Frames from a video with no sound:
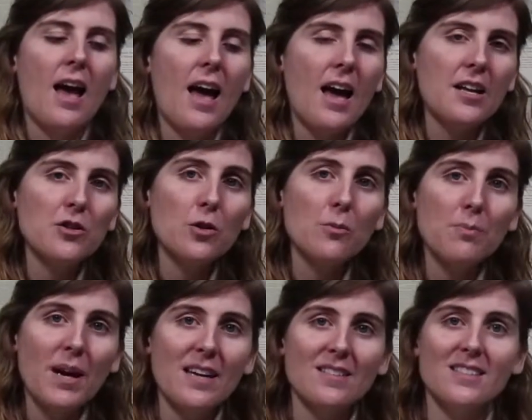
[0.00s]
And your
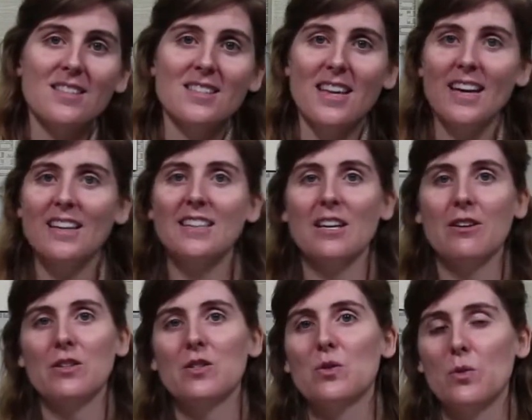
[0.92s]
best
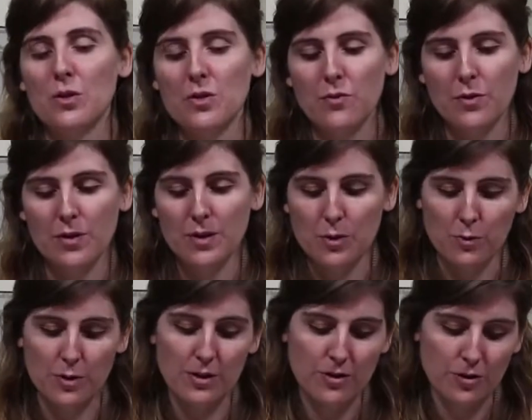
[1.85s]
secondary source for this
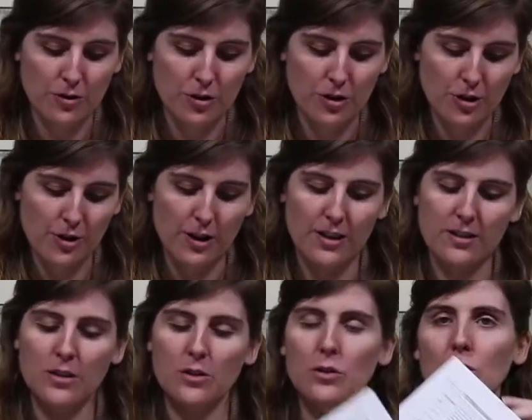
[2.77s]
researcher is
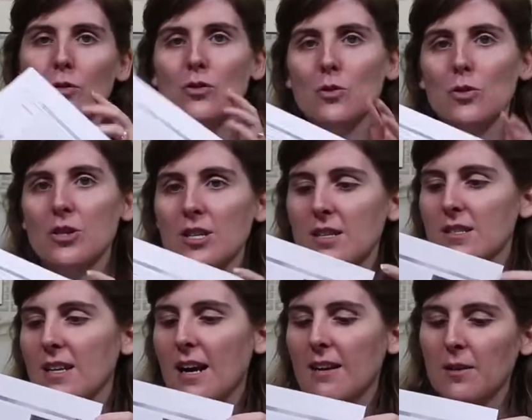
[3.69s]
a New Georgia
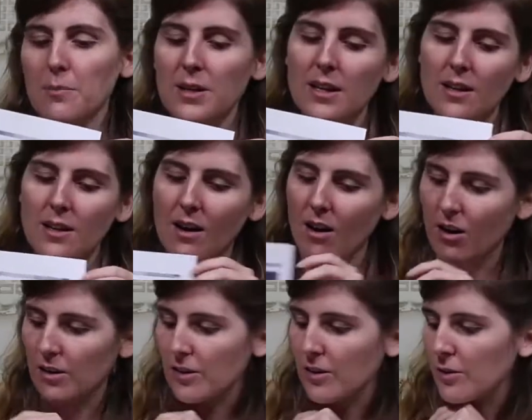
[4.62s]
Encyclopedia
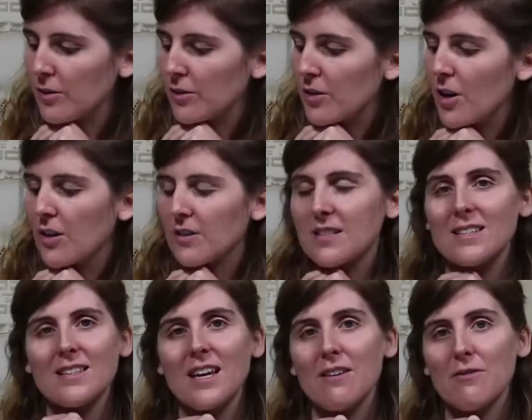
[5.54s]
article called
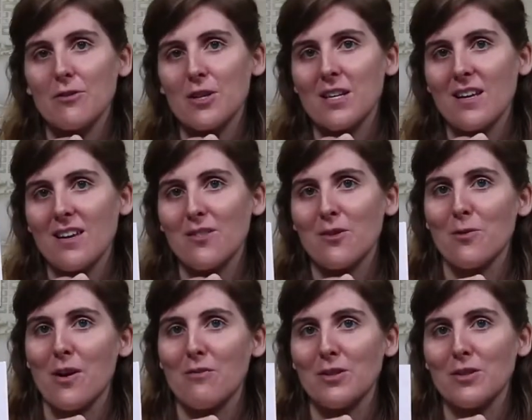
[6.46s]
Slavery in the
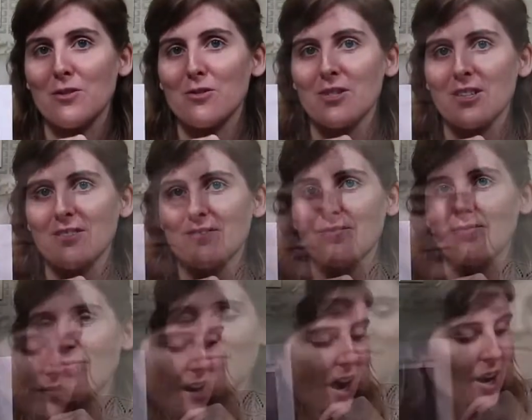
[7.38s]
Revolution.
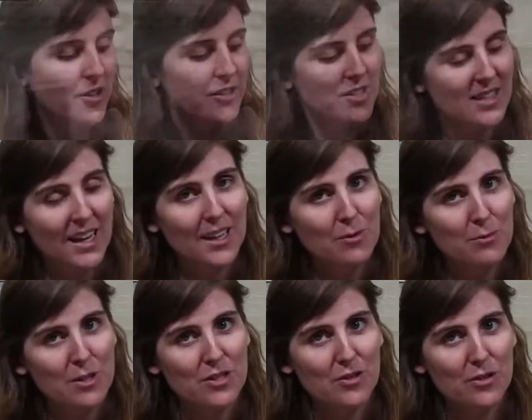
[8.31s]
Our second
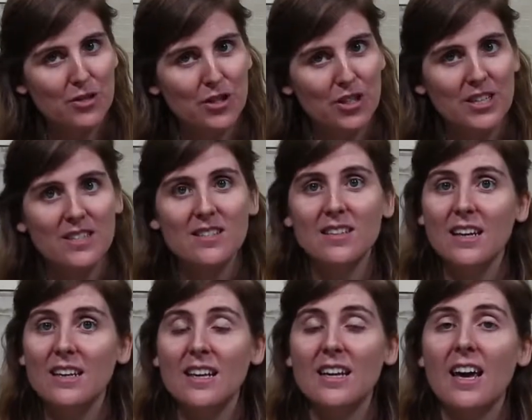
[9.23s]
researcher is
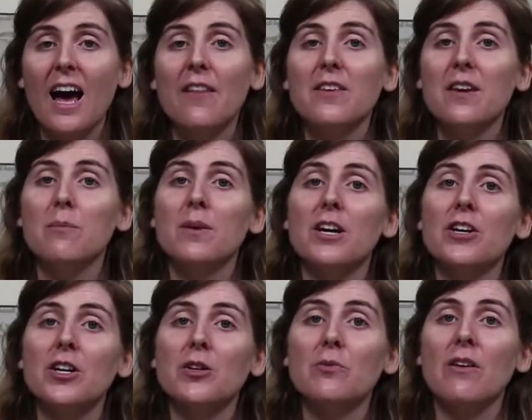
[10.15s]
studying how the
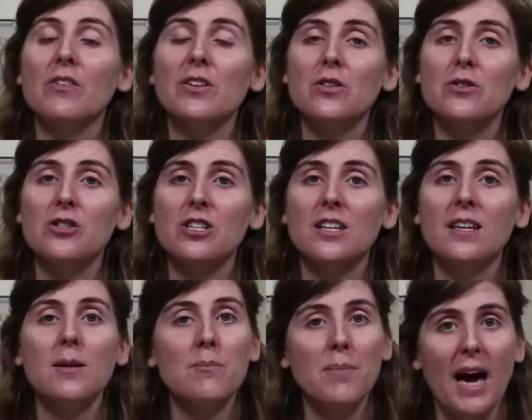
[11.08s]
American Revolution
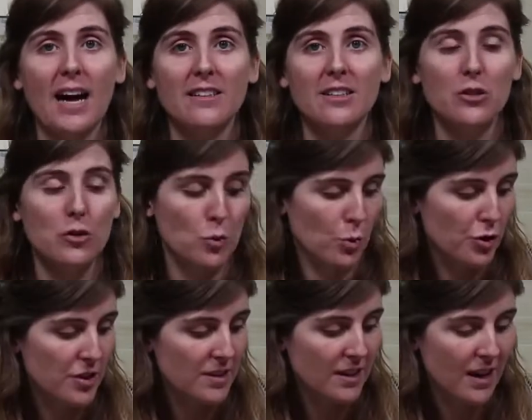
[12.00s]
impacted
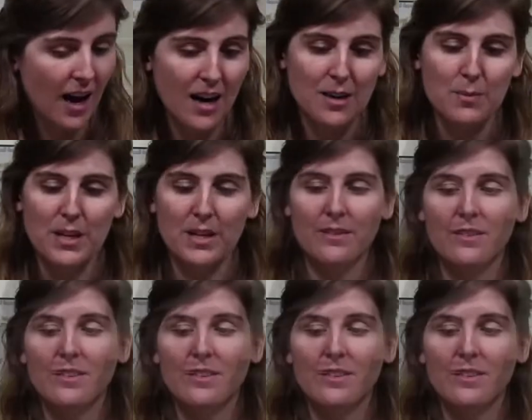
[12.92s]
Georgia's economy.